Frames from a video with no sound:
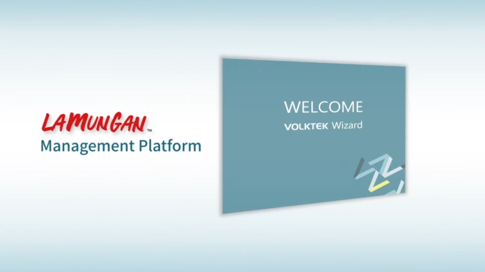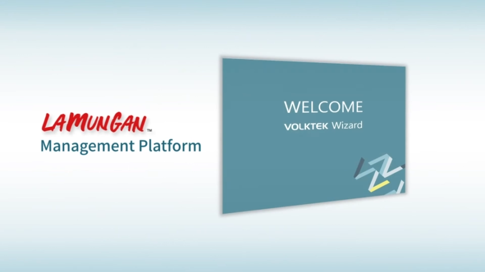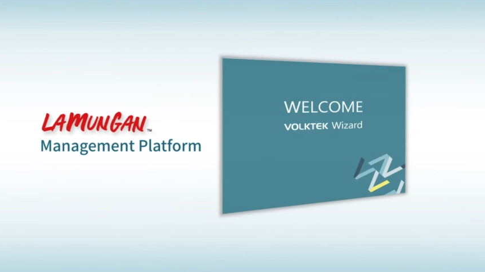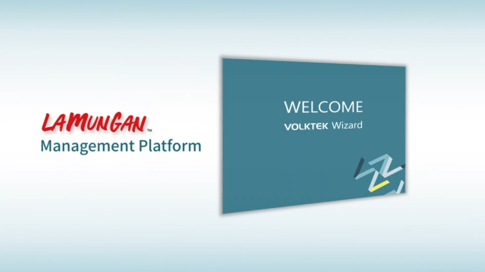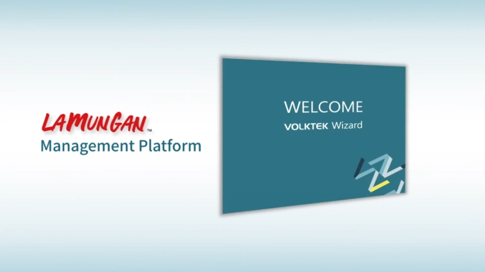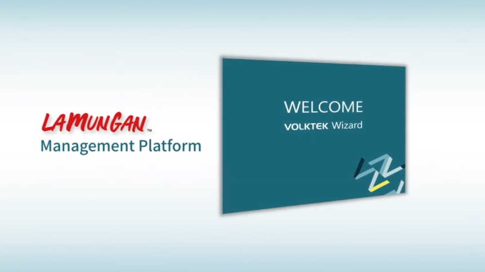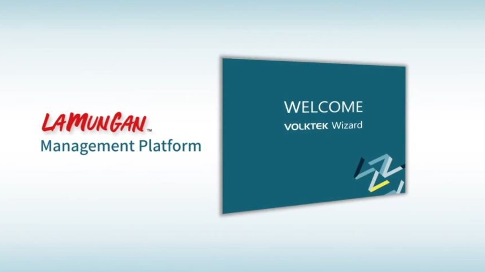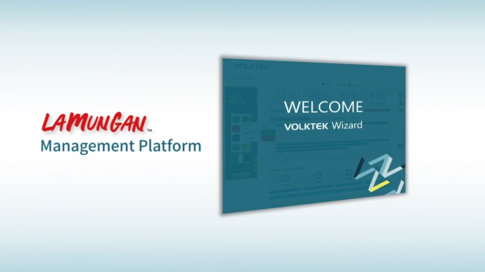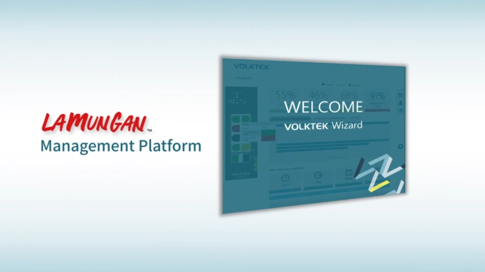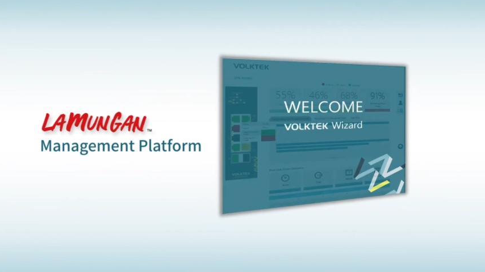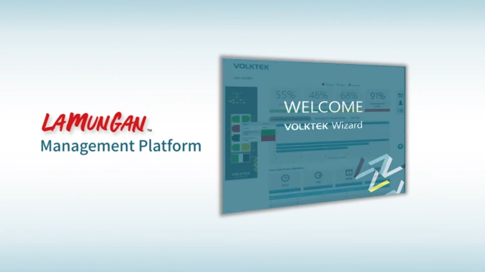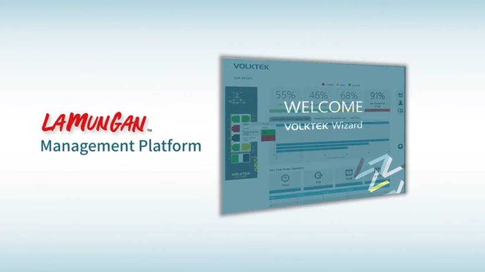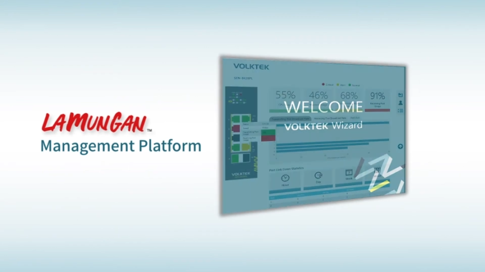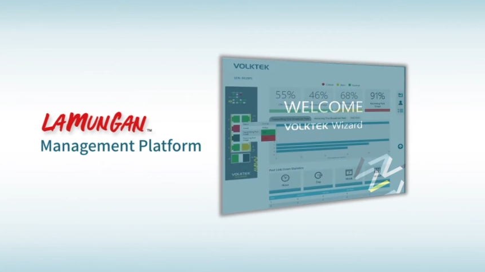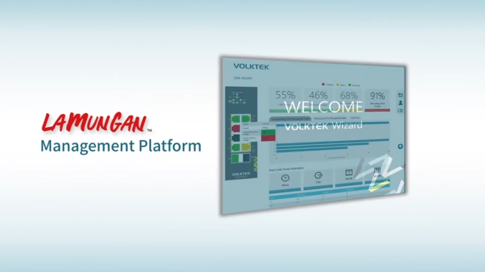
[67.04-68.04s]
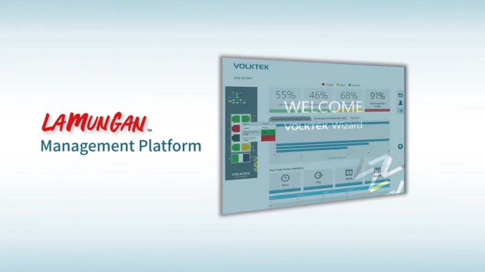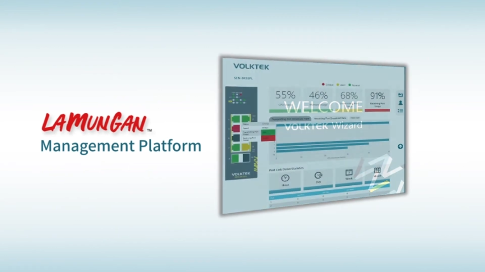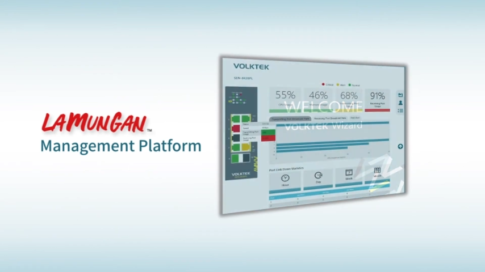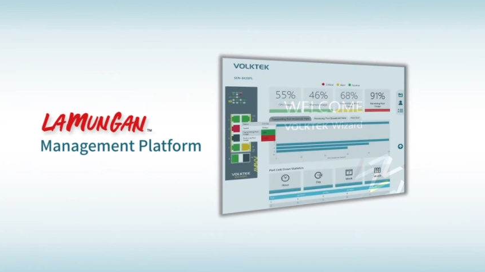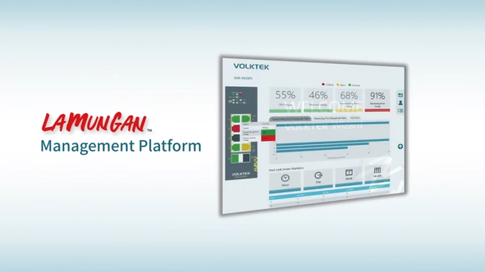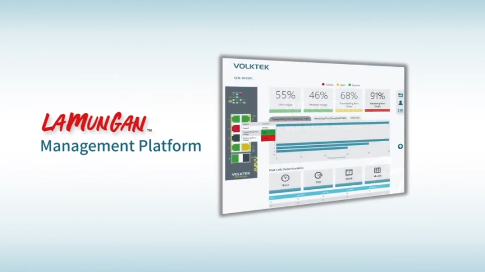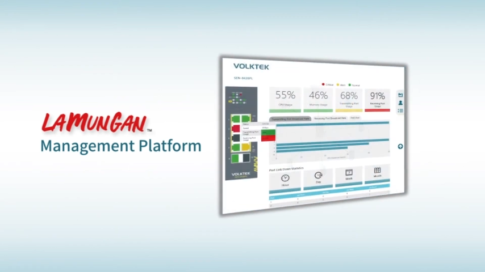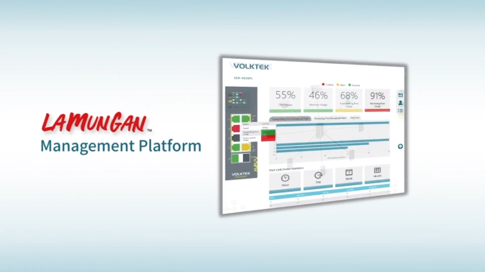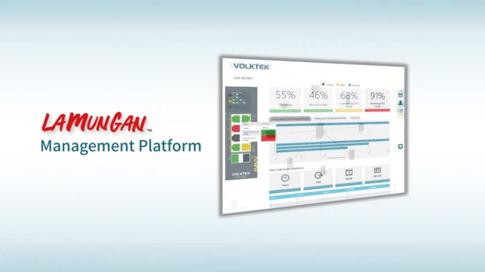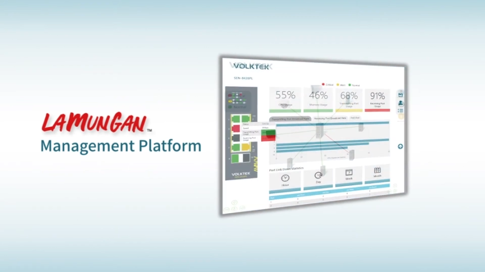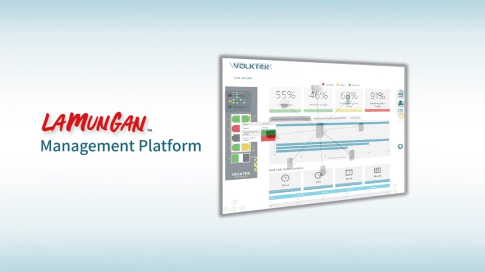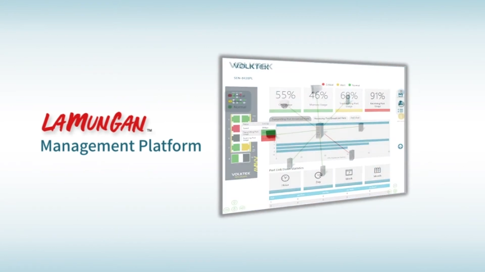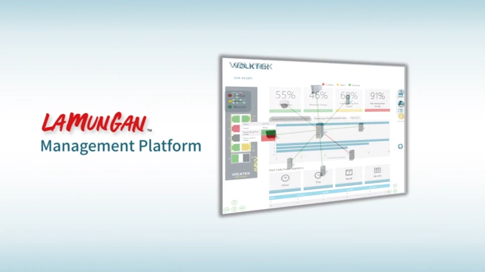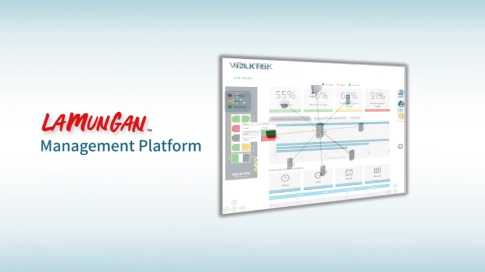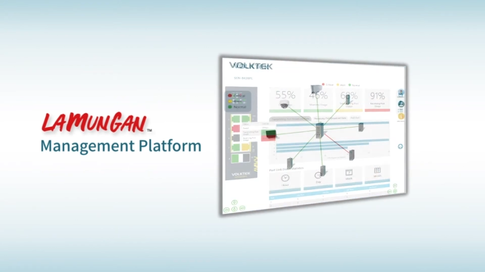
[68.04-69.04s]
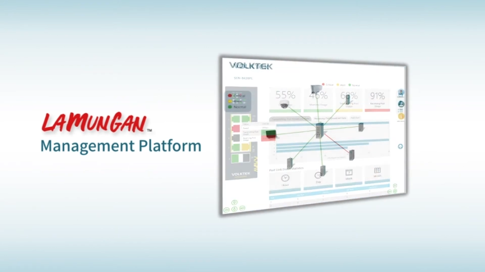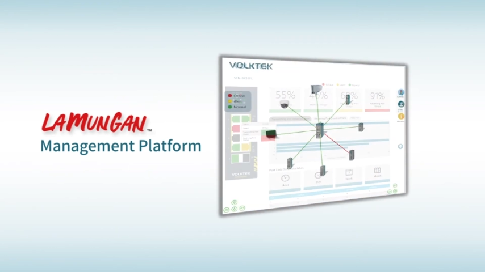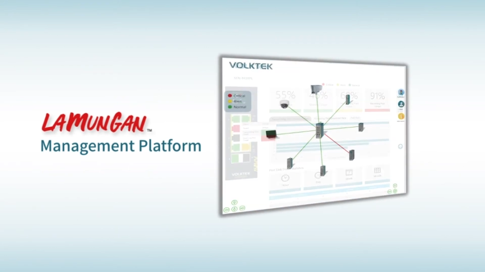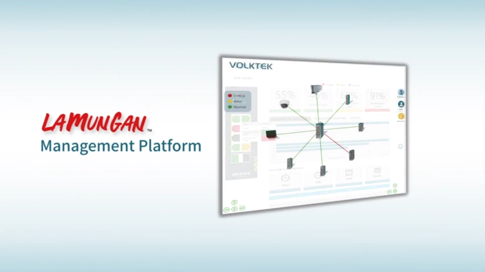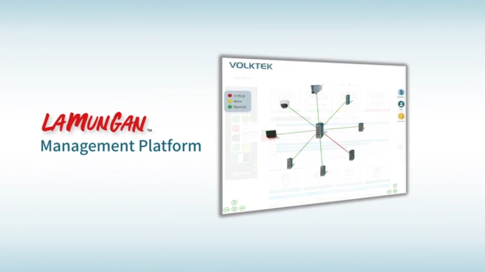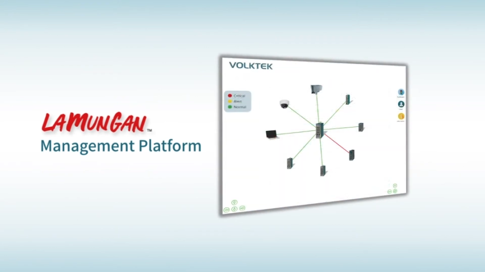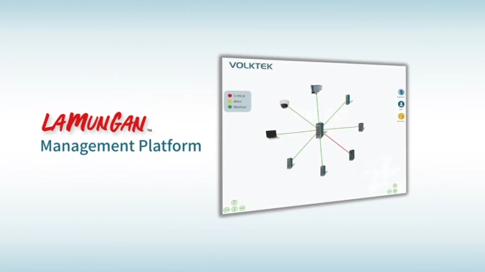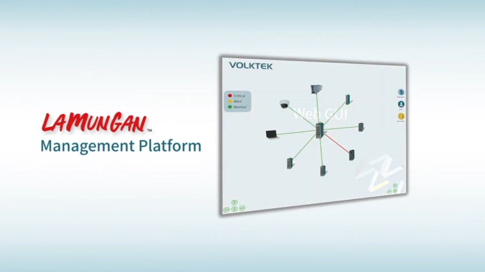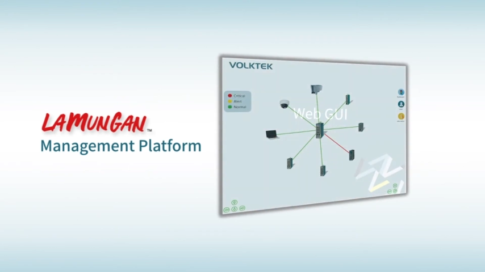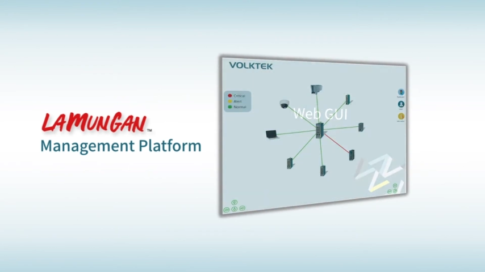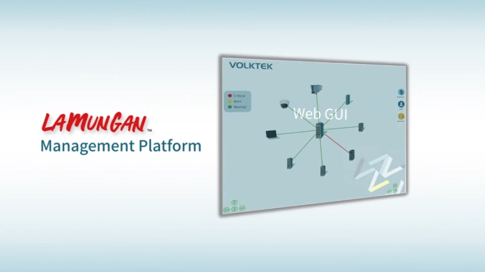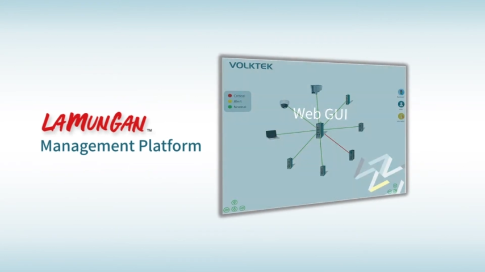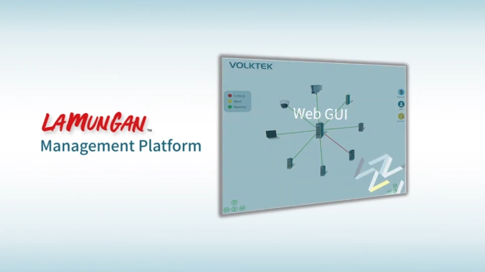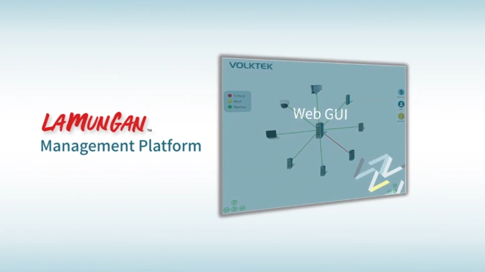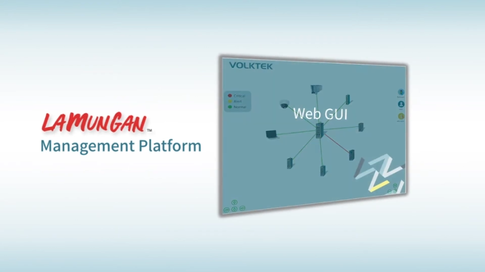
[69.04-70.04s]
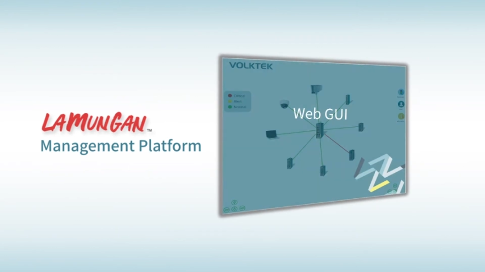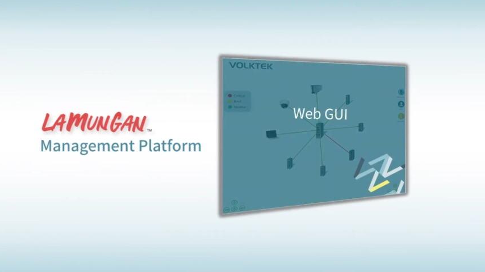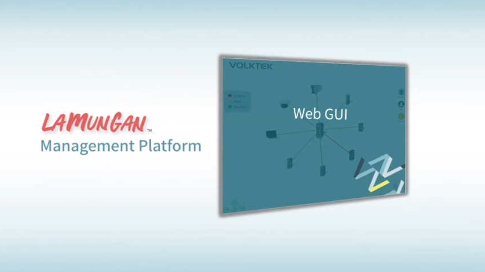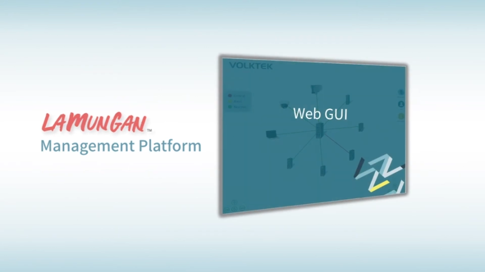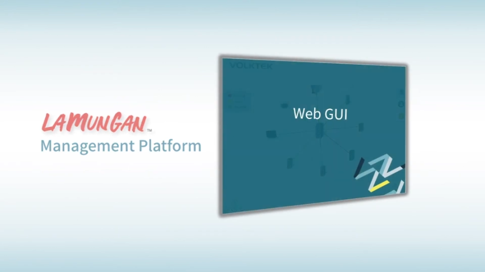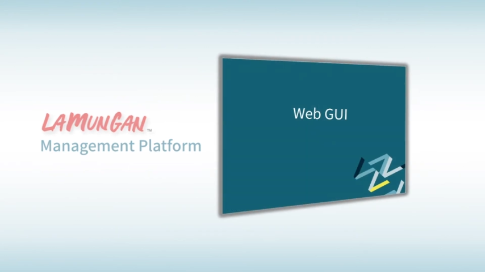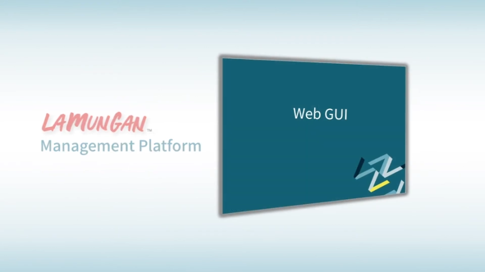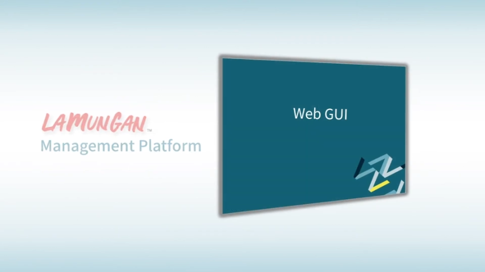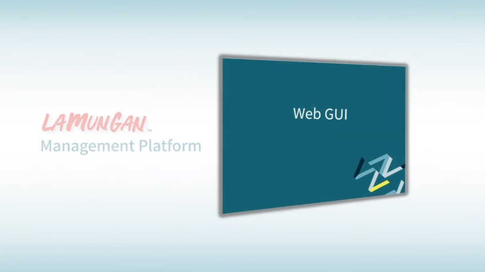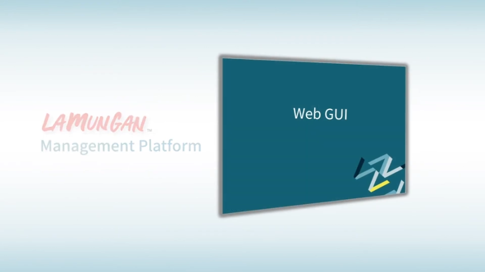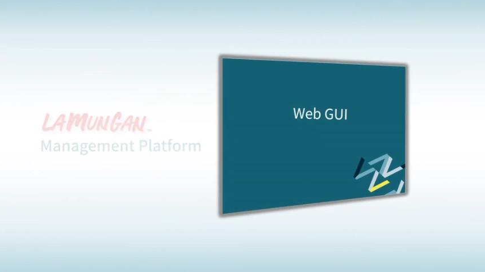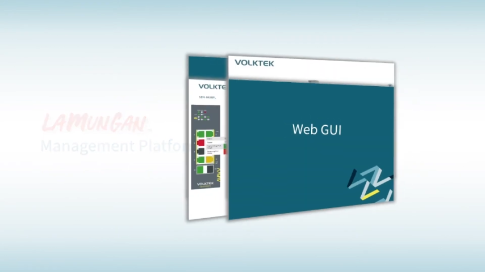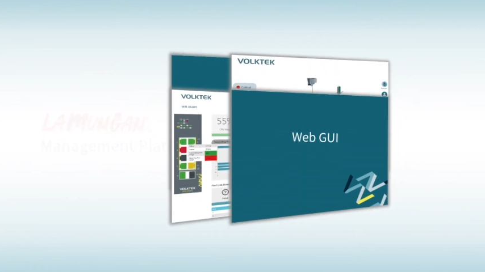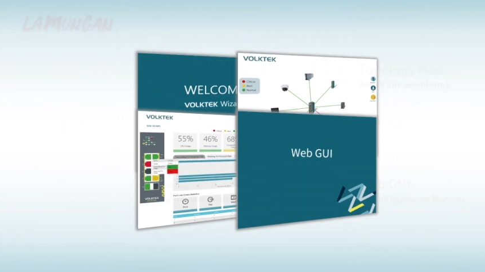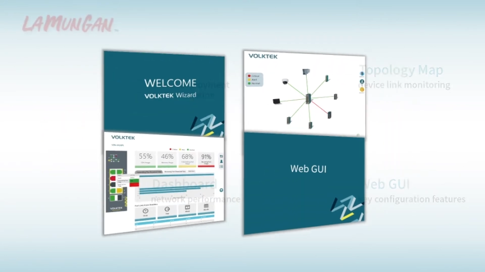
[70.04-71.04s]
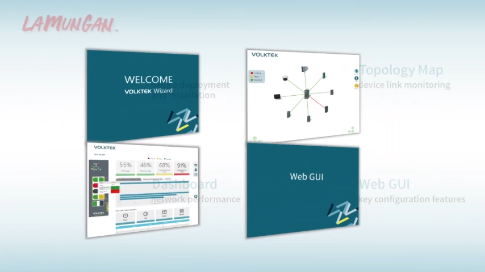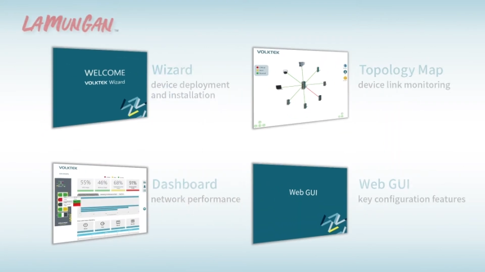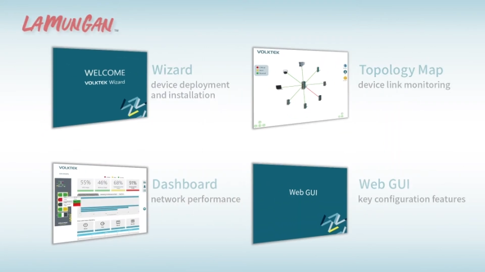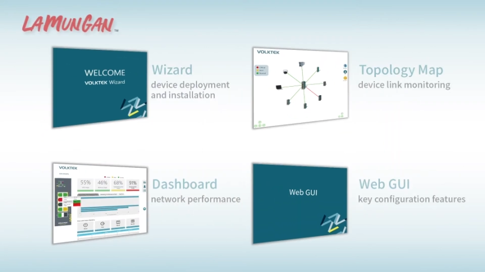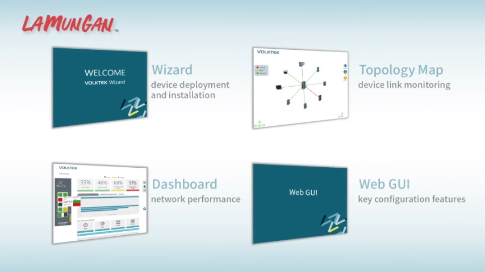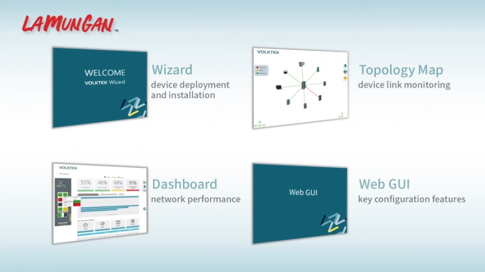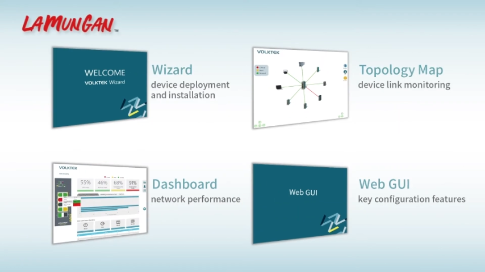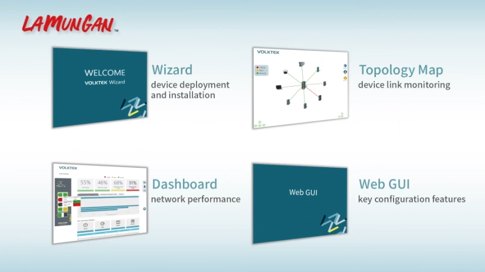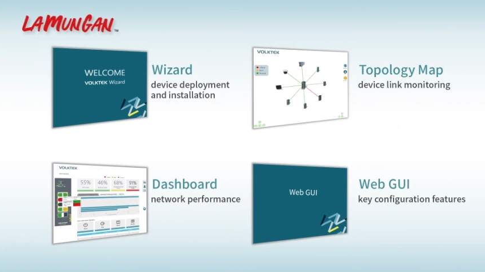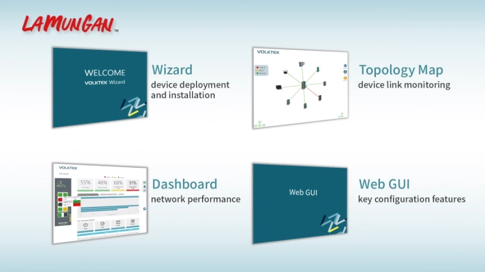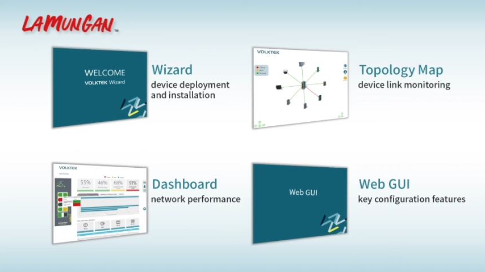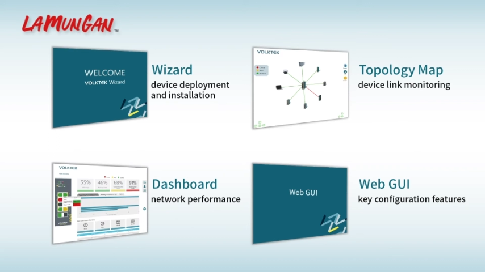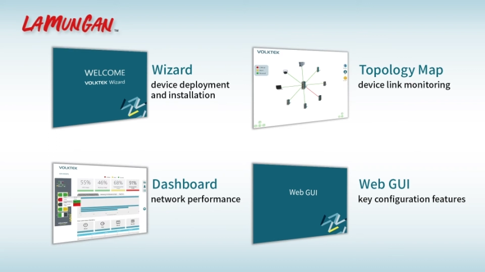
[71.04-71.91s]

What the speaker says: [unreadable: no face in view]